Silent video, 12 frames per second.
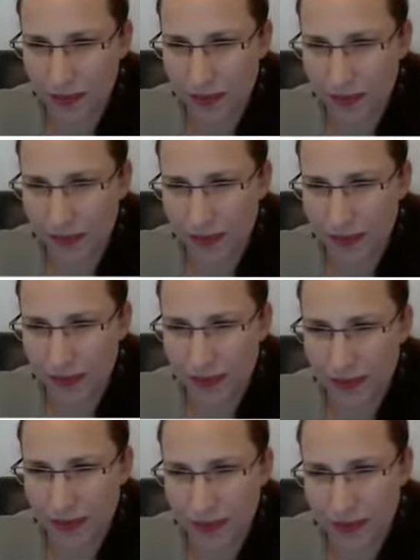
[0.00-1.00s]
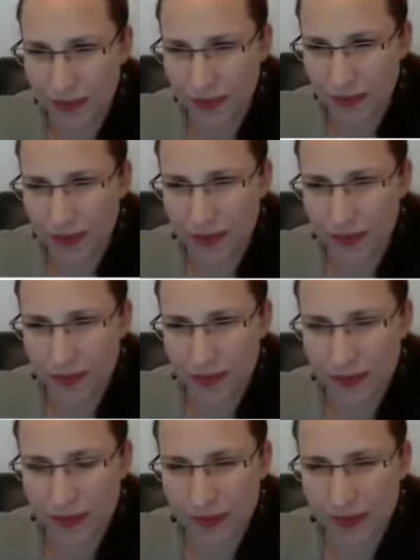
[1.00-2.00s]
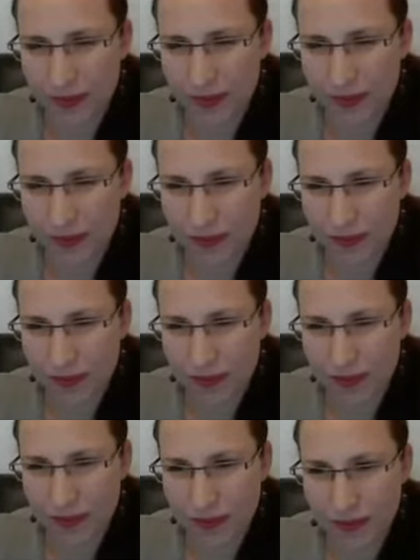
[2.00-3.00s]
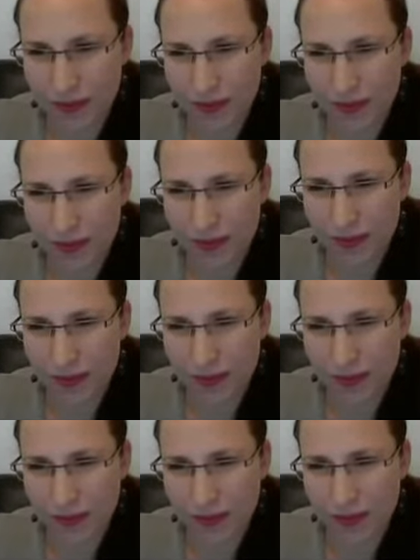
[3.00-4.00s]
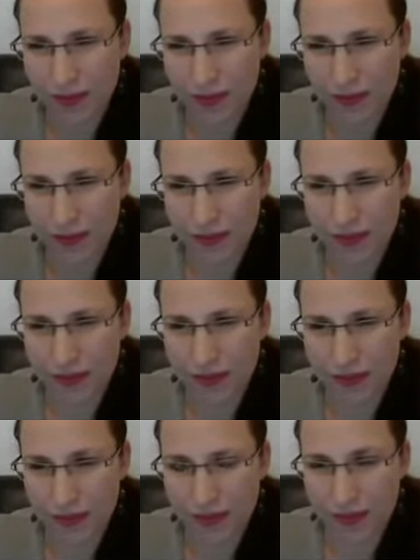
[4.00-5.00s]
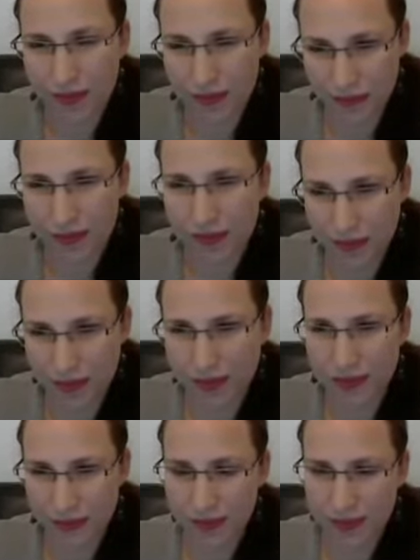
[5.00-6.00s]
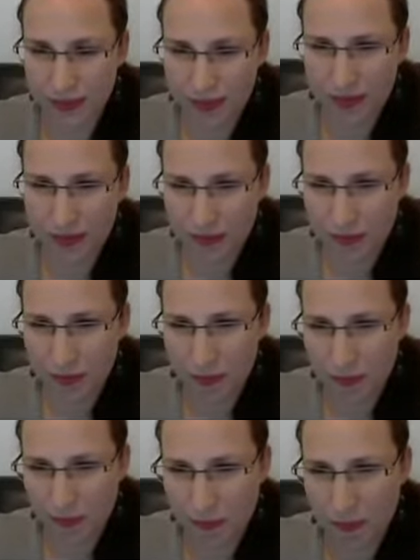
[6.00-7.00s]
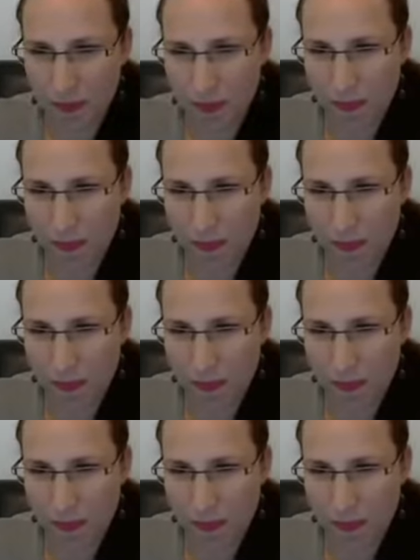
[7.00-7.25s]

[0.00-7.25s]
(not speaking)